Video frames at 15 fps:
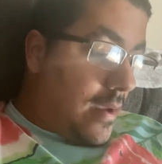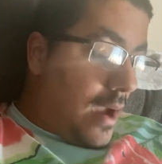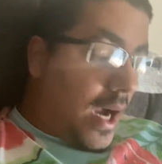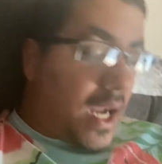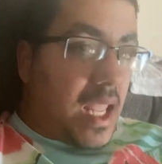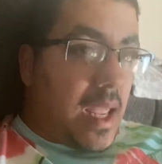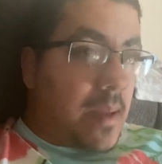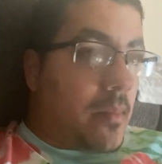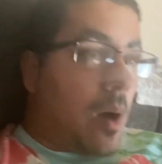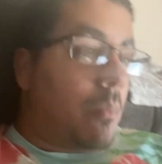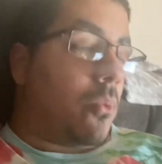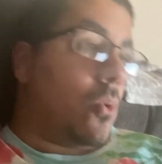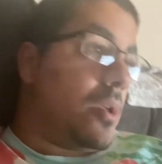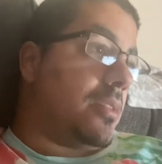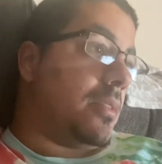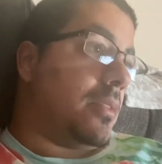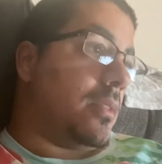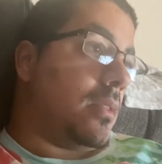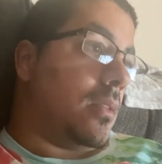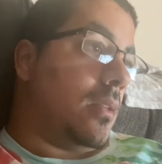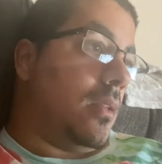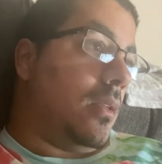came up
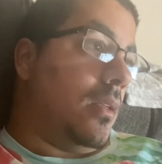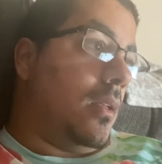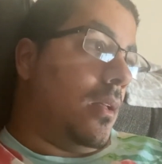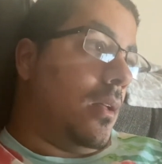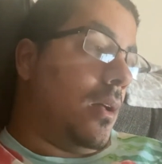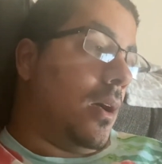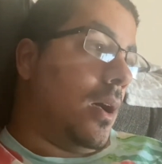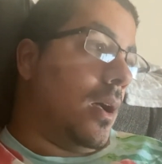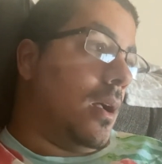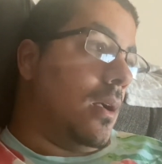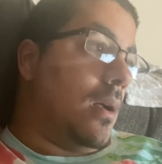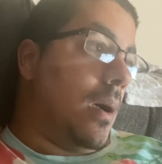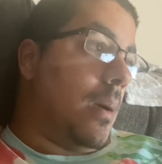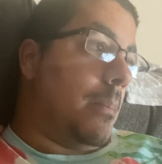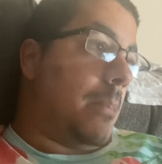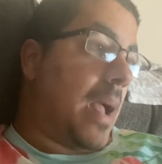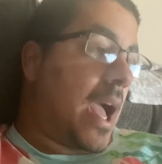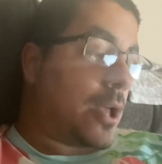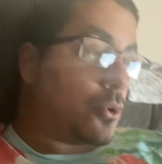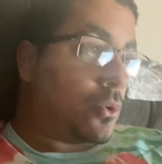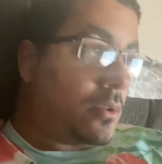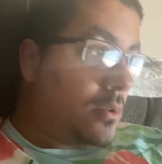with a
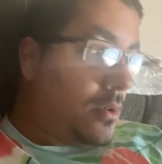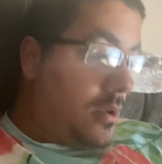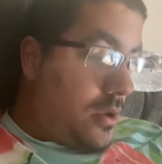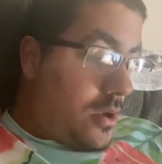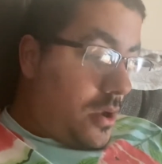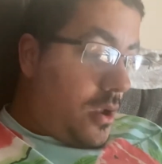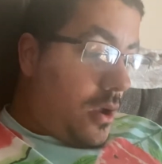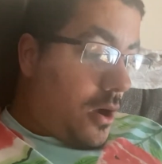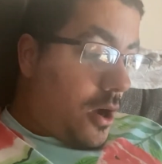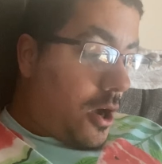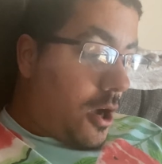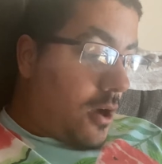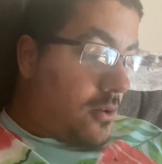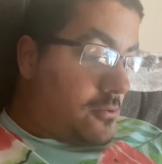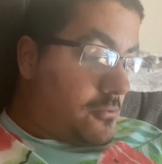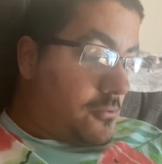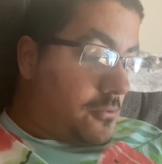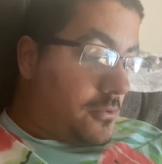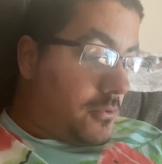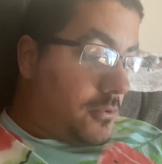pattern of